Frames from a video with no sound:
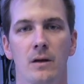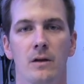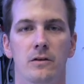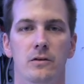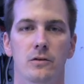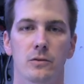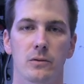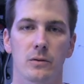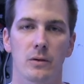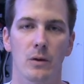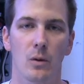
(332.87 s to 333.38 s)

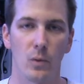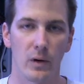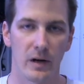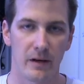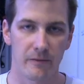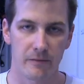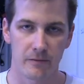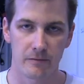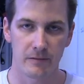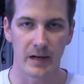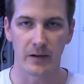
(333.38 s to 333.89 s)
So
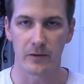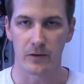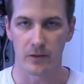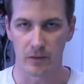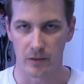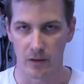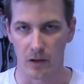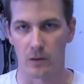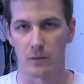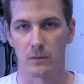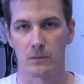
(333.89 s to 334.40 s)
whatever route you
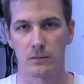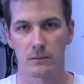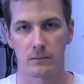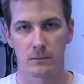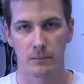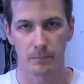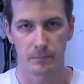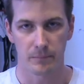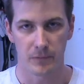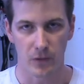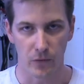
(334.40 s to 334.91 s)
go,
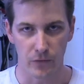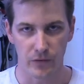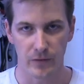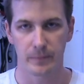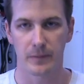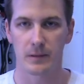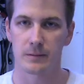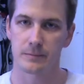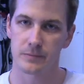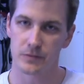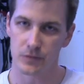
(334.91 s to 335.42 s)
dosing
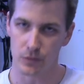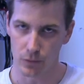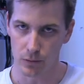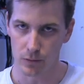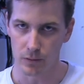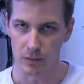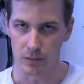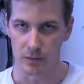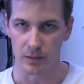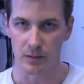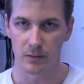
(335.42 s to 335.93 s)
pumps
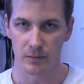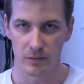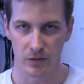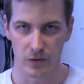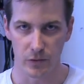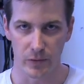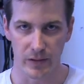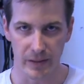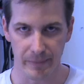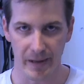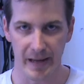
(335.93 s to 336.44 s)
or
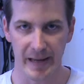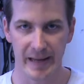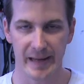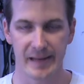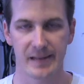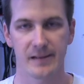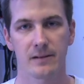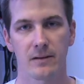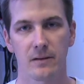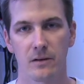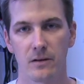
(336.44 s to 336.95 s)
doing it by
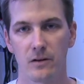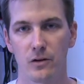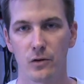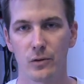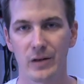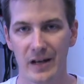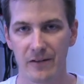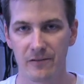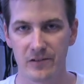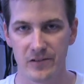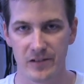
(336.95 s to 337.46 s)
hand, do
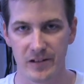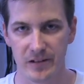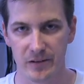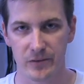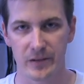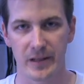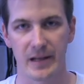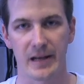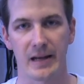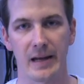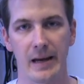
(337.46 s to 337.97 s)
it every single
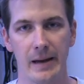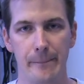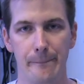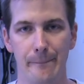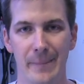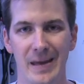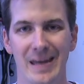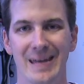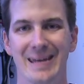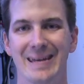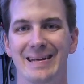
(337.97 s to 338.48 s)
day.
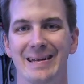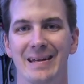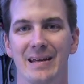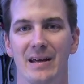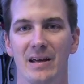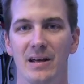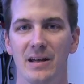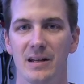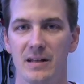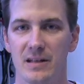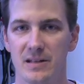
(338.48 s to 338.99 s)
Make it
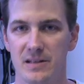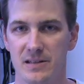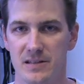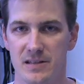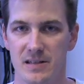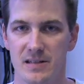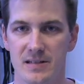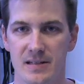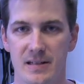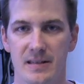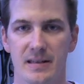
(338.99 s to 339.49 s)

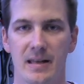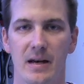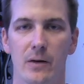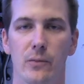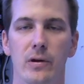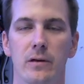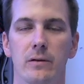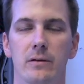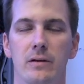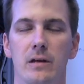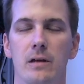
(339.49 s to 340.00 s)
consistent. That
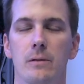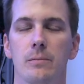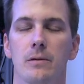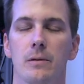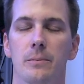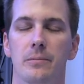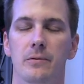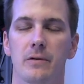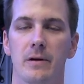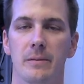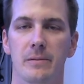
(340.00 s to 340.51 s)
way you keep
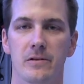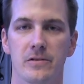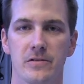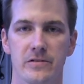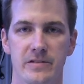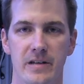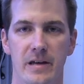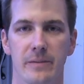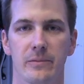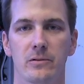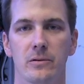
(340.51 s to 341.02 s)
your perimeter
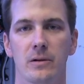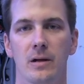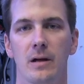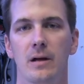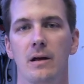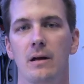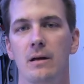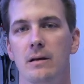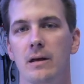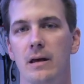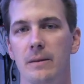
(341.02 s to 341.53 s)
stable,
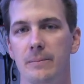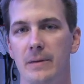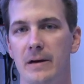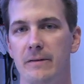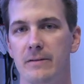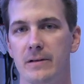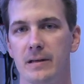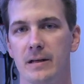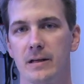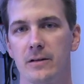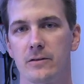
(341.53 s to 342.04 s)
keep
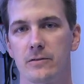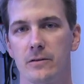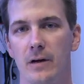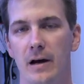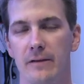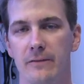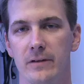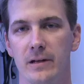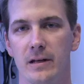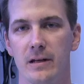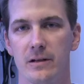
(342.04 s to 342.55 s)
everything
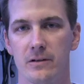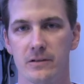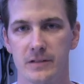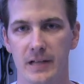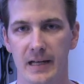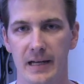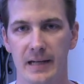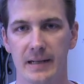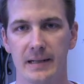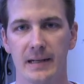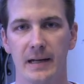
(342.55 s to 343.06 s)
thriving in your
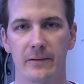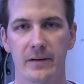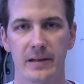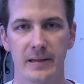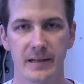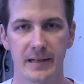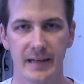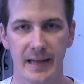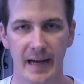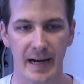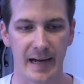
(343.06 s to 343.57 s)
tank. Now in
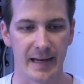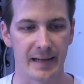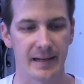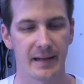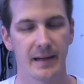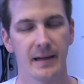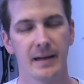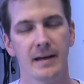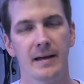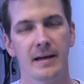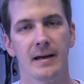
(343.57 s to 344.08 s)
the guide,
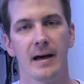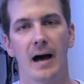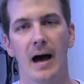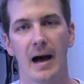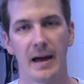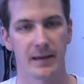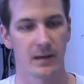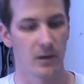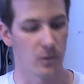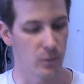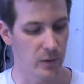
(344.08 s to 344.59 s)

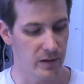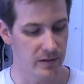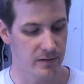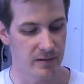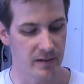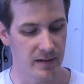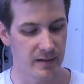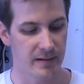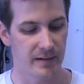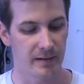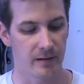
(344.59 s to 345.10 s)
I go into
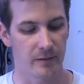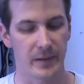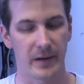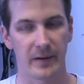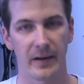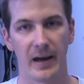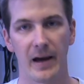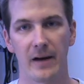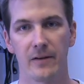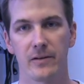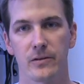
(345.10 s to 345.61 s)
detail
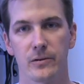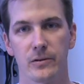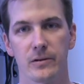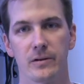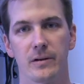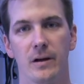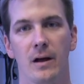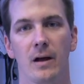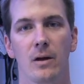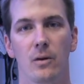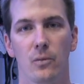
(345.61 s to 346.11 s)
about how to do
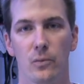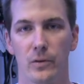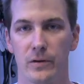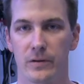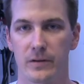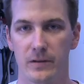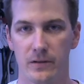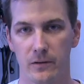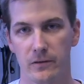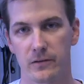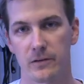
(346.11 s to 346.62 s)
it
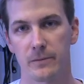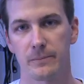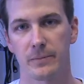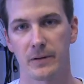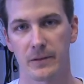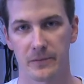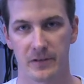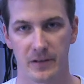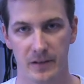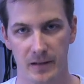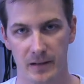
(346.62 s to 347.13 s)
with dosing
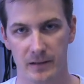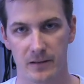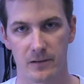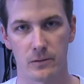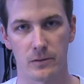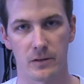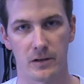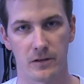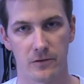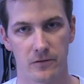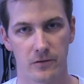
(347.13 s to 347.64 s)
pumps connected
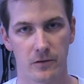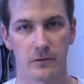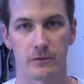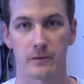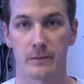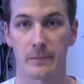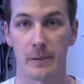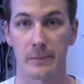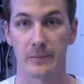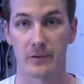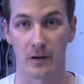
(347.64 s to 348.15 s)
to a controller.
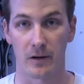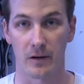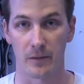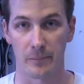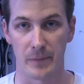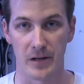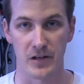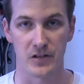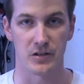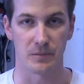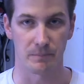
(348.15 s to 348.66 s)
Remember,
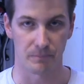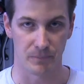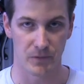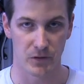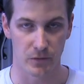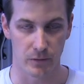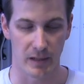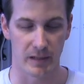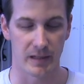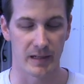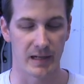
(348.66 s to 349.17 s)
automation.
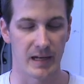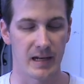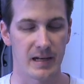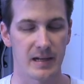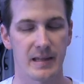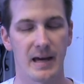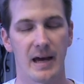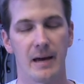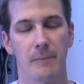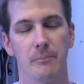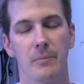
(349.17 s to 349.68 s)
So I dig
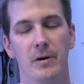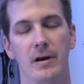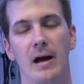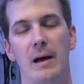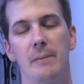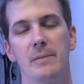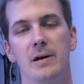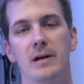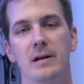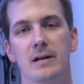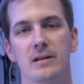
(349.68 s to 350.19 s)
into that, but
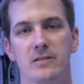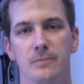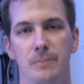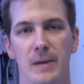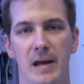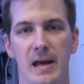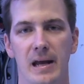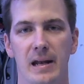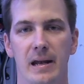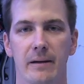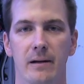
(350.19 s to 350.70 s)
I'm going to
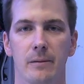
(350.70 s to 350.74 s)
expand.